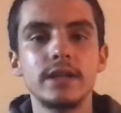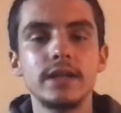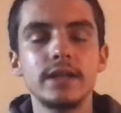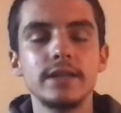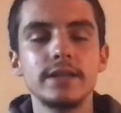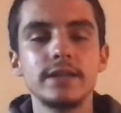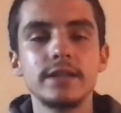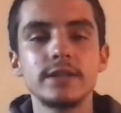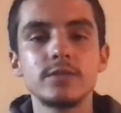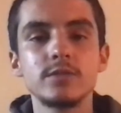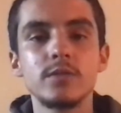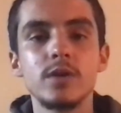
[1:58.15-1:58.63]

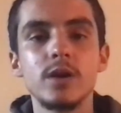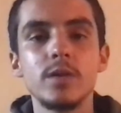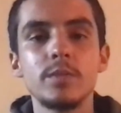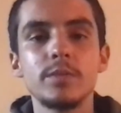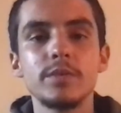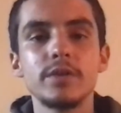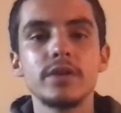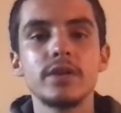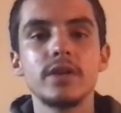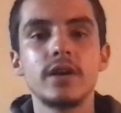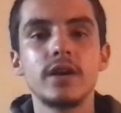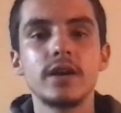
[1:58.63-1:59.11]
This will help
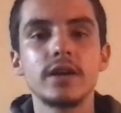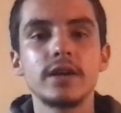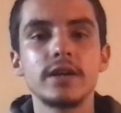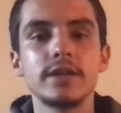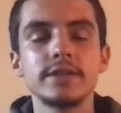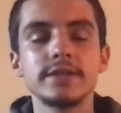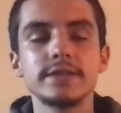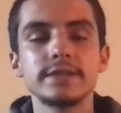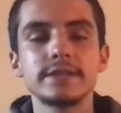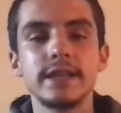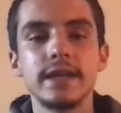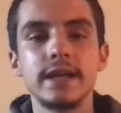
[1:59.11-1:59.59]
your dog
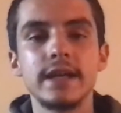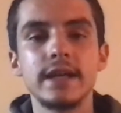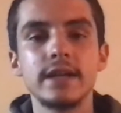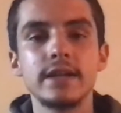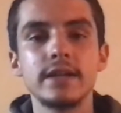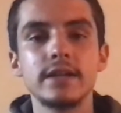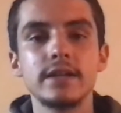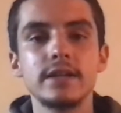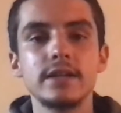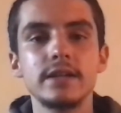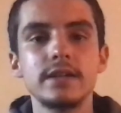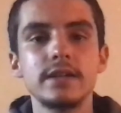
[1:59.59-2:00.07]
understand
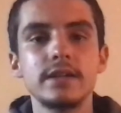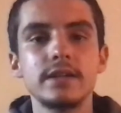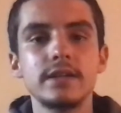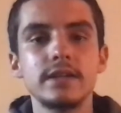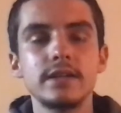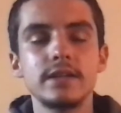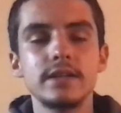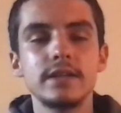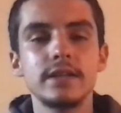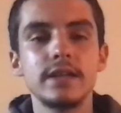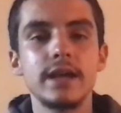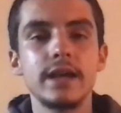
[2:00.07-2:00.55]

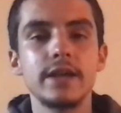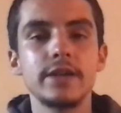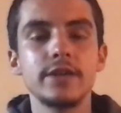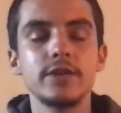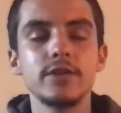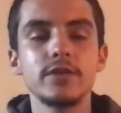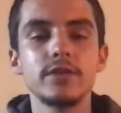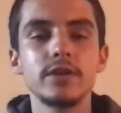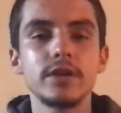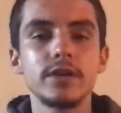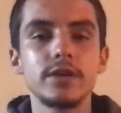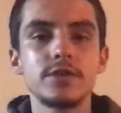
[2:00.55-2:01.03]
that
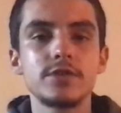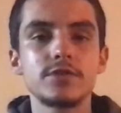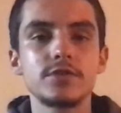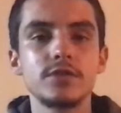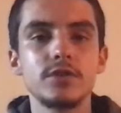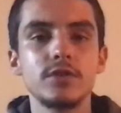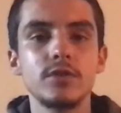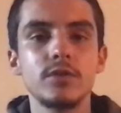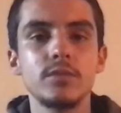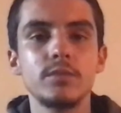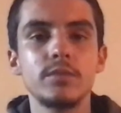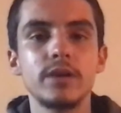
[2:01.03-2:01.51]
you're in
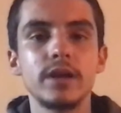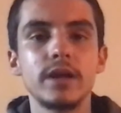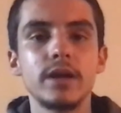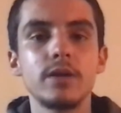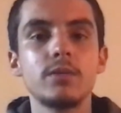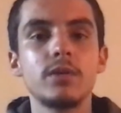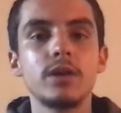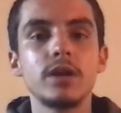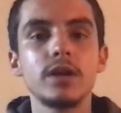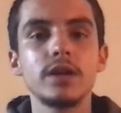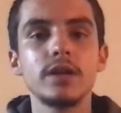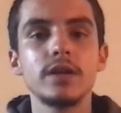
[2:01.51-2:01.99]
control, but I
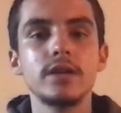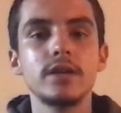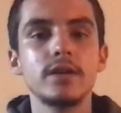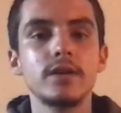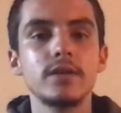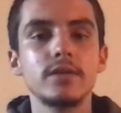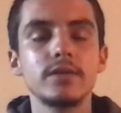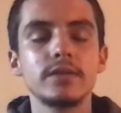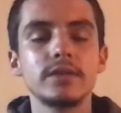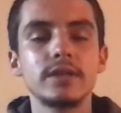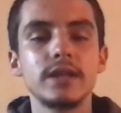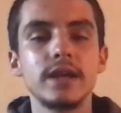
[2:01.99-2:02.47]
want to
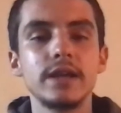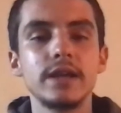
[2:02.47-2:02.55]
note that you